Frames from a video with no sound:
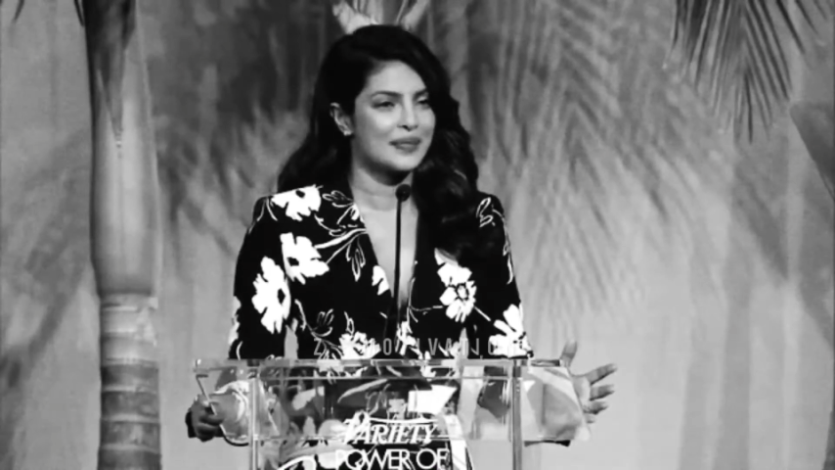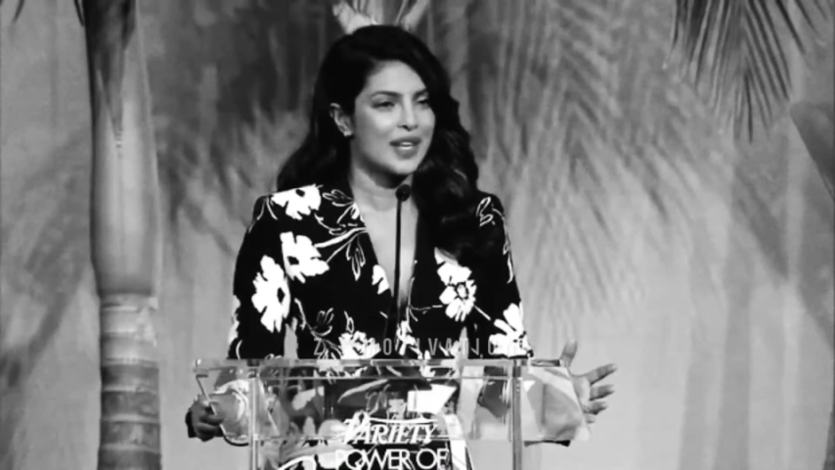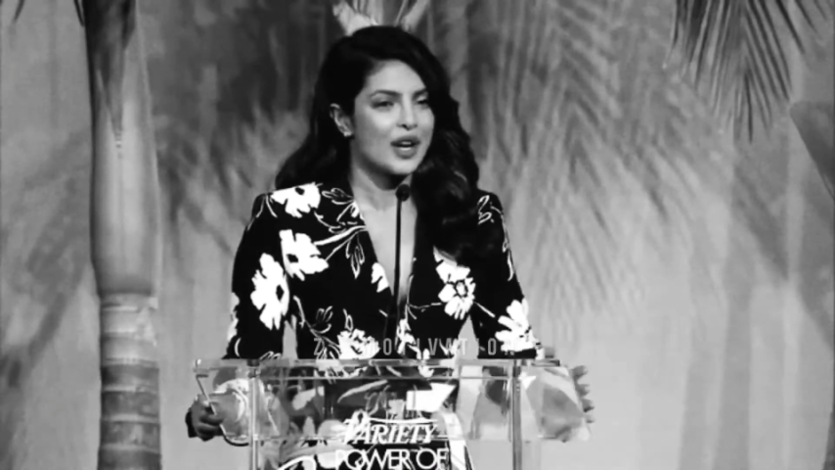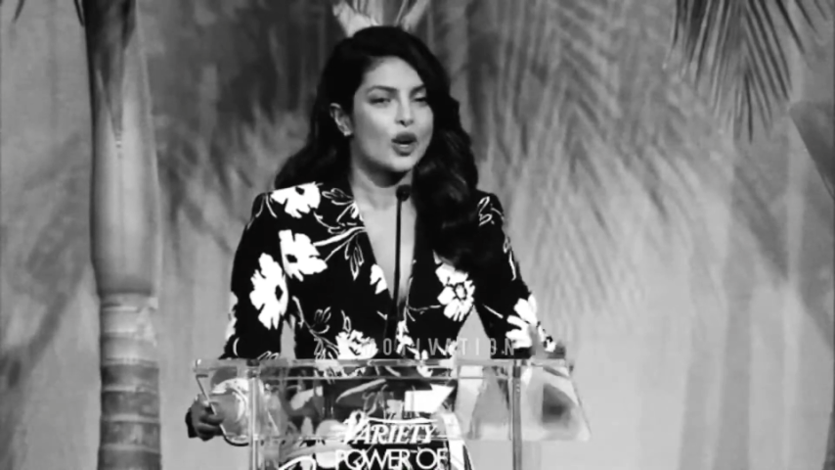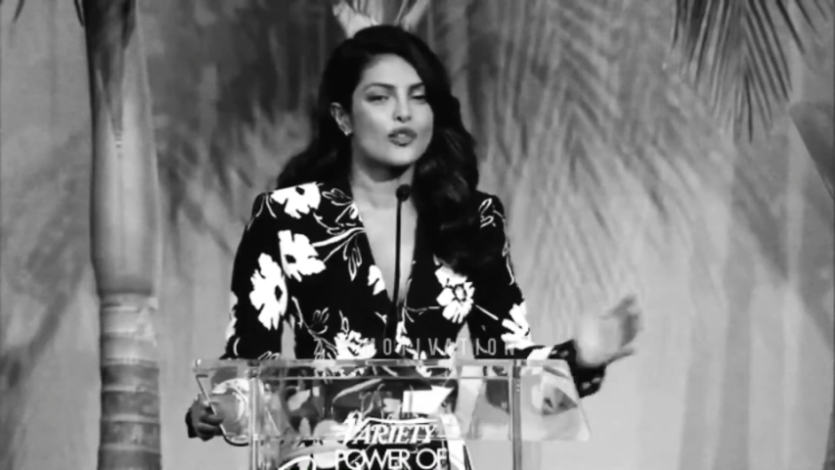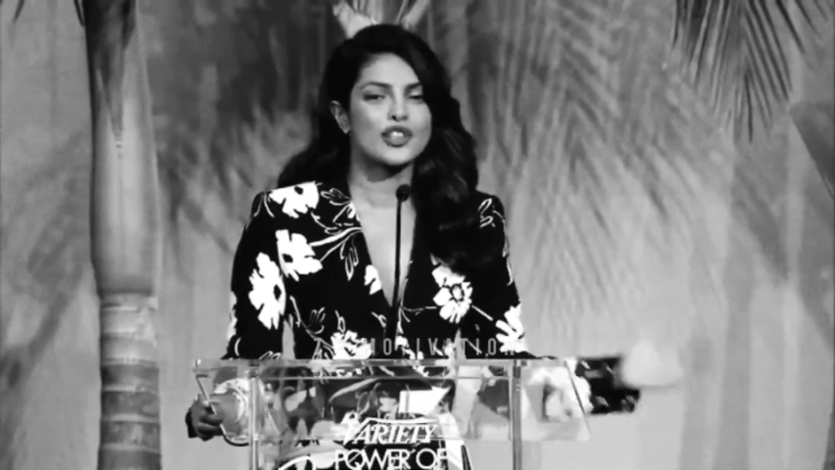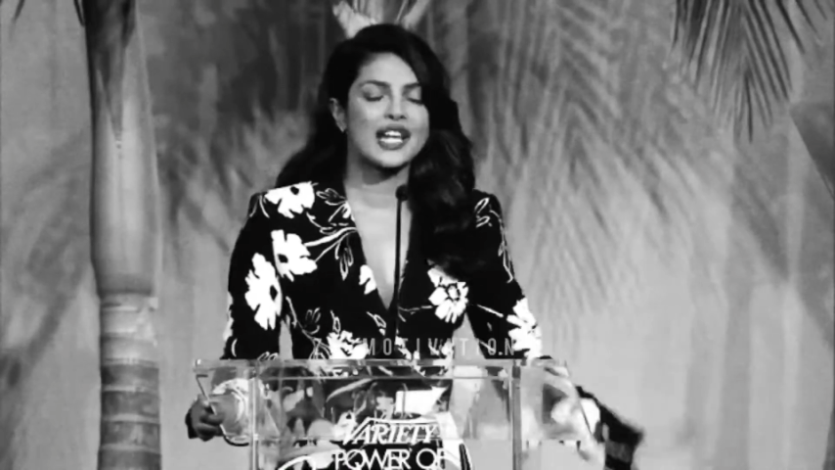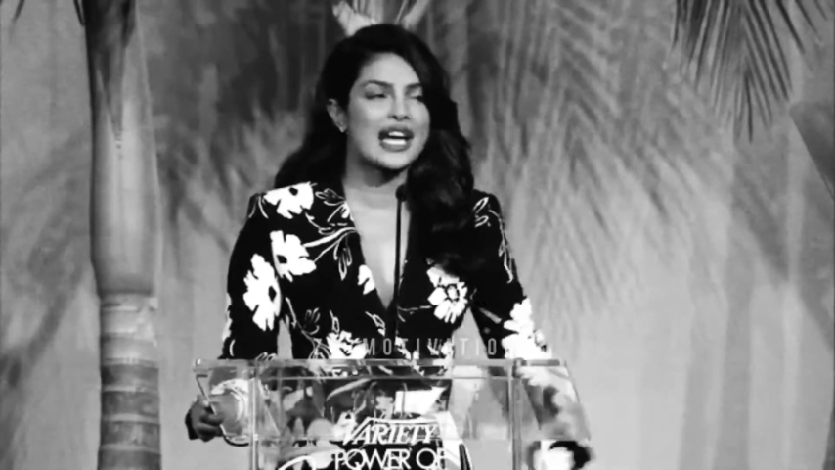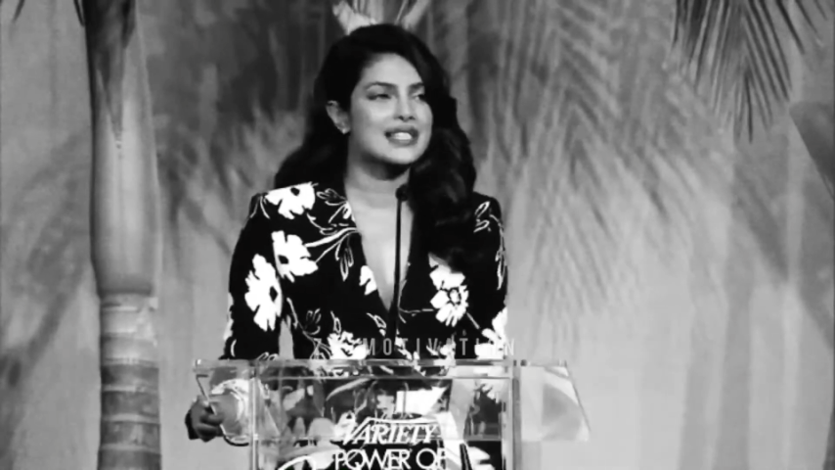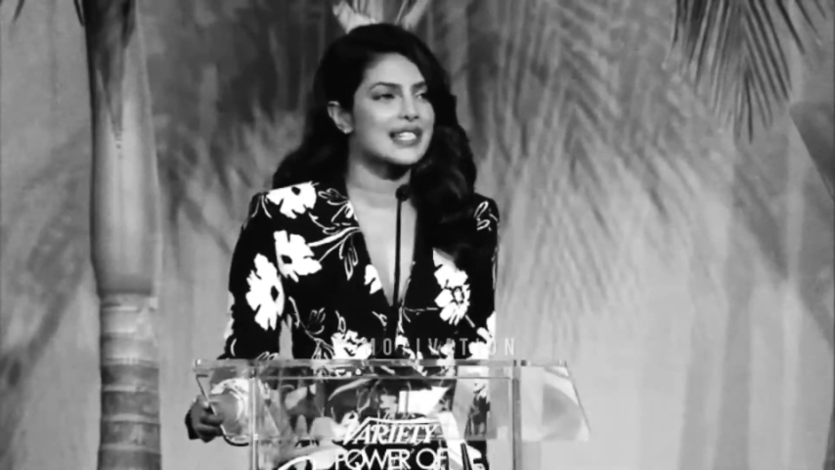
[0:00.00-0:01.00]
Over the
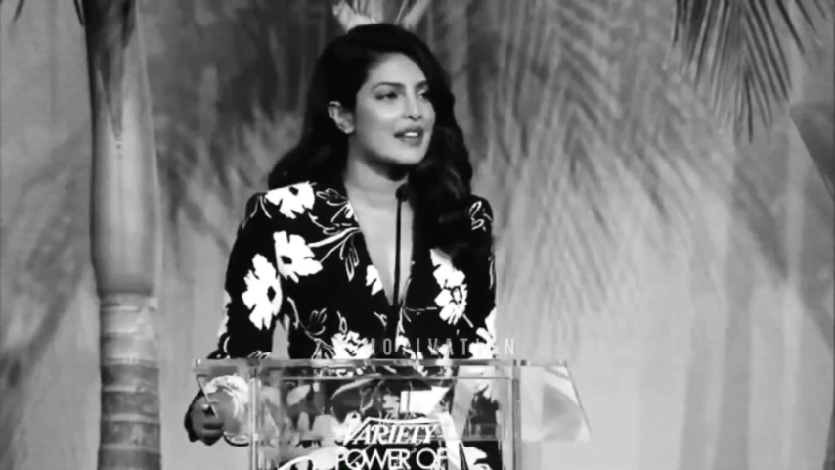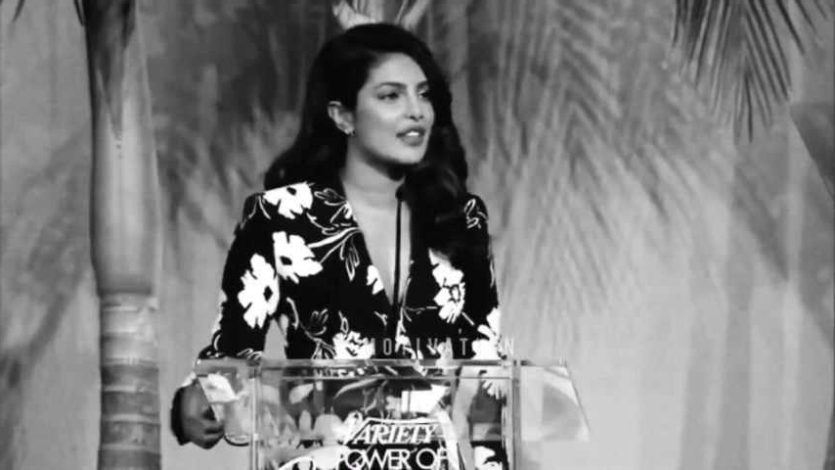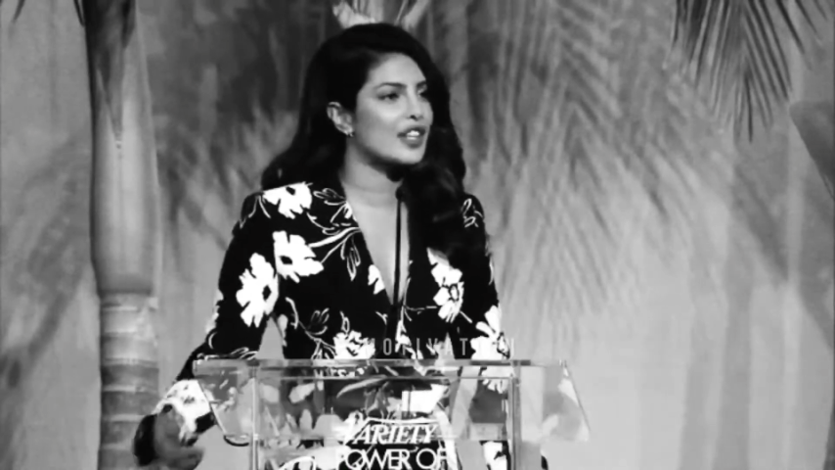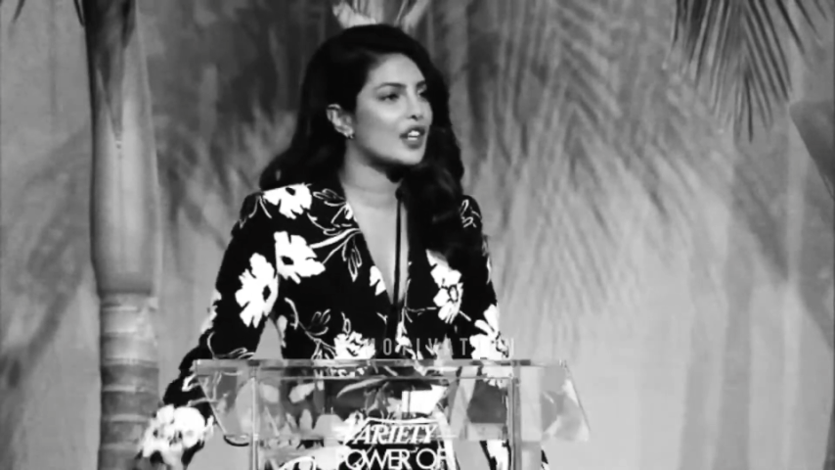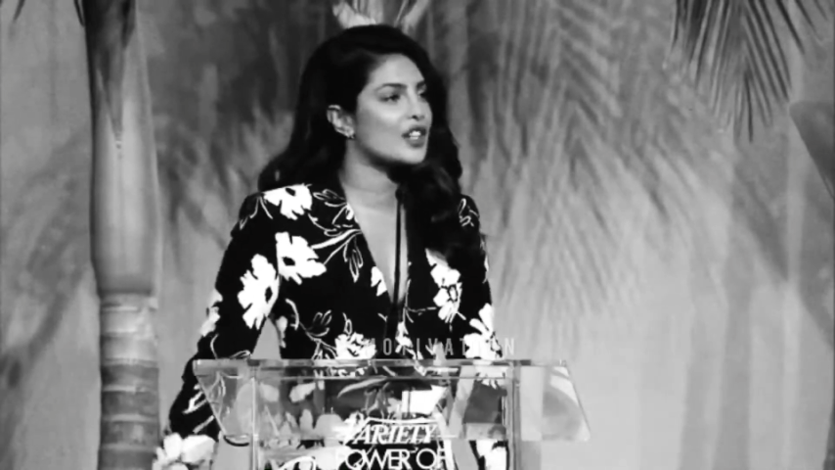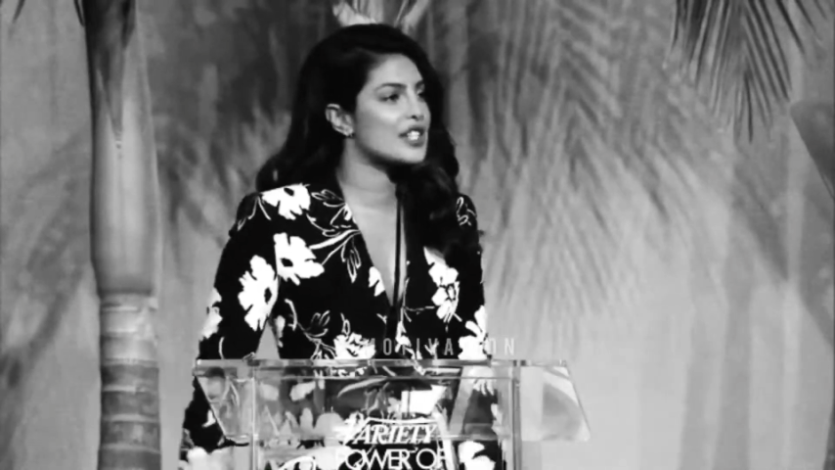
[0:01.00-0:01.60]
last 11 years,